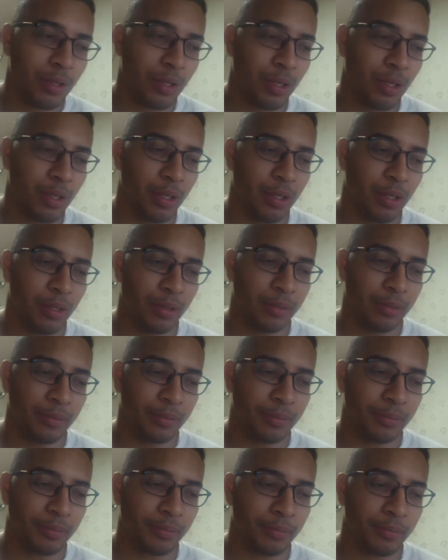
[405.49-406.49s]

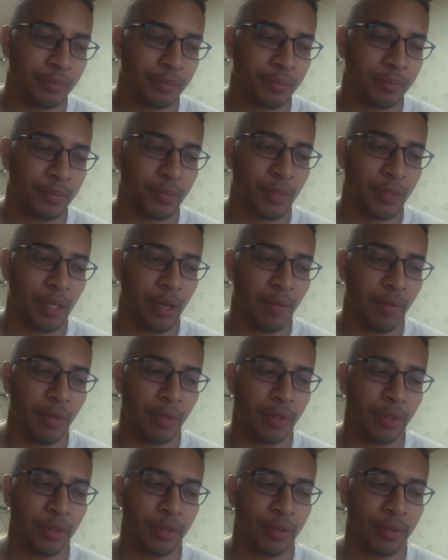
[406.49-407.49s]
Um, I
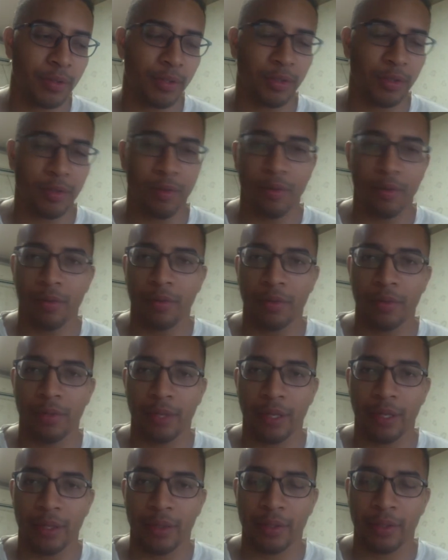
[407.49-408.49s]
went to school and I